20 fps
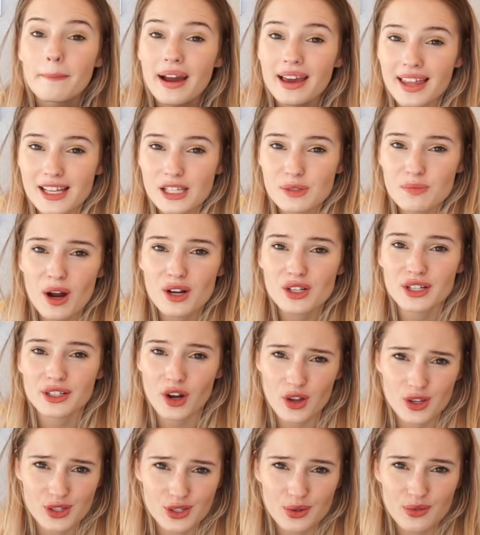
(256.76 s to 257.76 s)
My last project
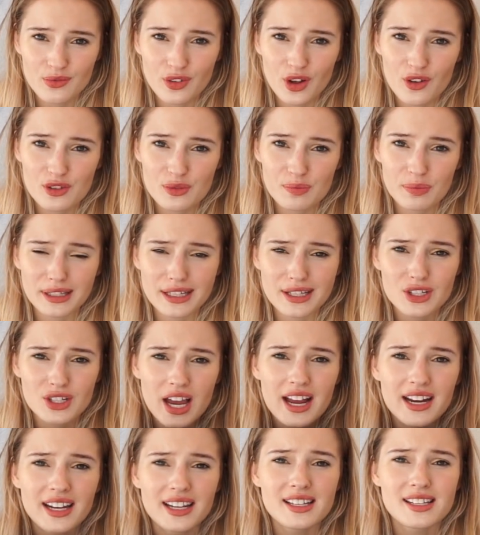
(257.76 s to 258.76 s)
also involves bleach,
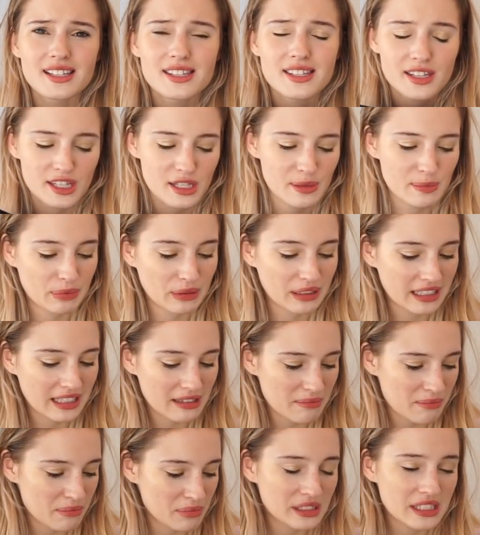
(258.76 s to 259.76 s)
and it is
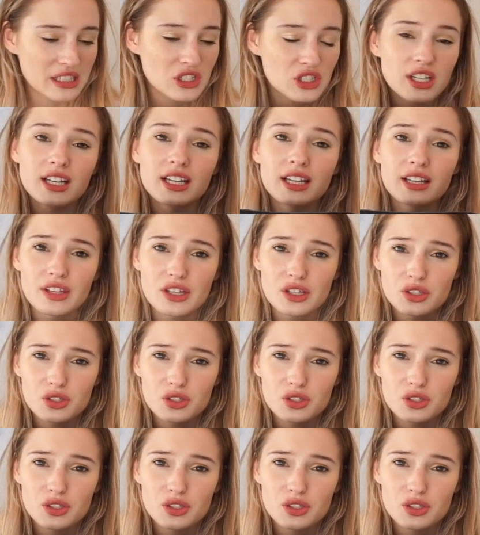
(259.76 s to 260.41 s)
split bleaching these